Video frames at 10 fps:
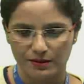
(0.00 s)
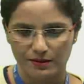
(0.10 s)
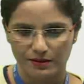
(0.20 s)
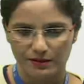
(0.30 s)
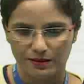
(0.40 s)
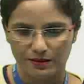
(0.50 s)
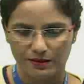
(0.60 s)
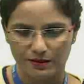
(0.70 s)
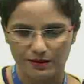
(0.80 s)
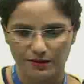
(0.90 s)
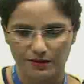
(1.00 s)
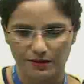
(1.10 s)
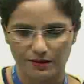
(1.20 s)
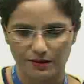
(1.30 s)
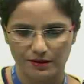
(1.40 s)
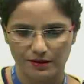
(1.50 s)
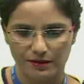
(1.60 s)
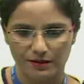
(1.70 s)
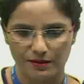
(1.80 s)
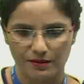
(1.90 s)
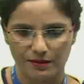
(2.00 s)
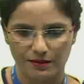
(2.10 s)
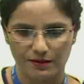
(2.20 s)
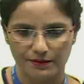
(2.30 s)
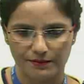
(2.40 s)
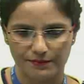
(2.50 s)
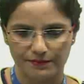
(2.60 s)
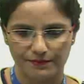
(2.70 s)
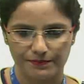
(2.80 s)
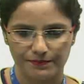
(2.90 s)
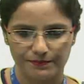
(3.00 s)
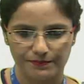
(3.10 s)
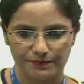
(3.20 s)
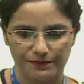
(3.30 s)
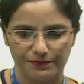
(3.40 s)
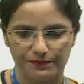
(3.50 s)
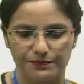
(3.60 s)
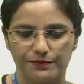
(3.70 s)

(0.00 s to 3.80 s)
[no speech]